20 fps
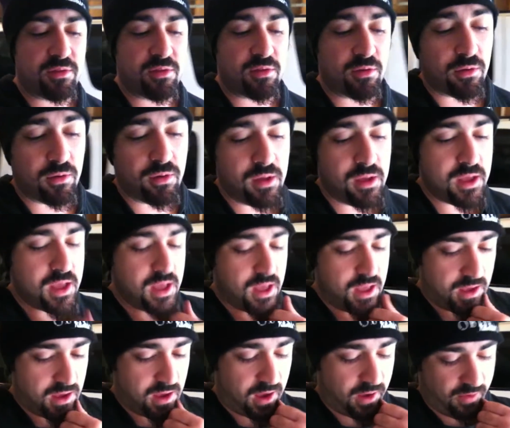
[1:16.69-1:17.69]
So
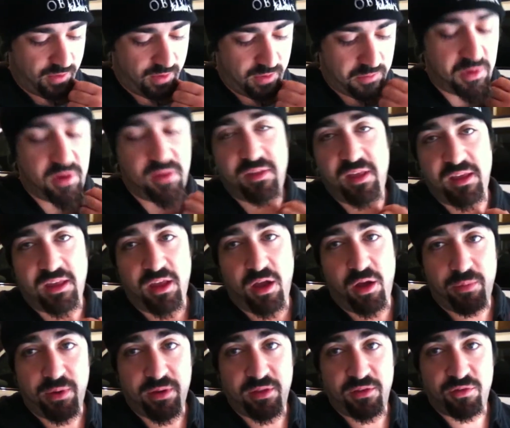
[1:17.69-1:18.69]
uh, I'm gonna take you
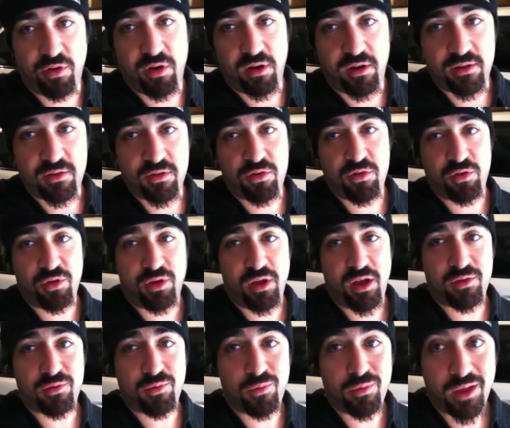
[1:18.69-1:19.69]
out by the truck and show you
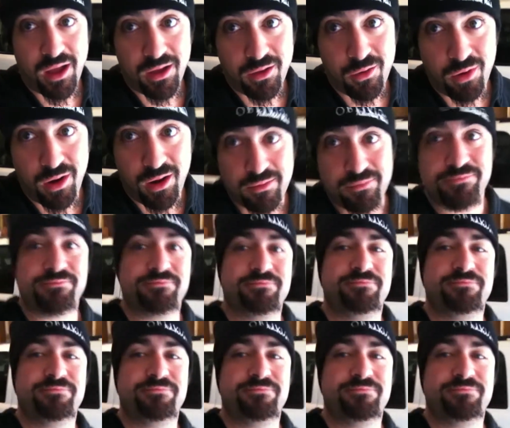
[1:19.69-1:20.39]
guys what we got going on.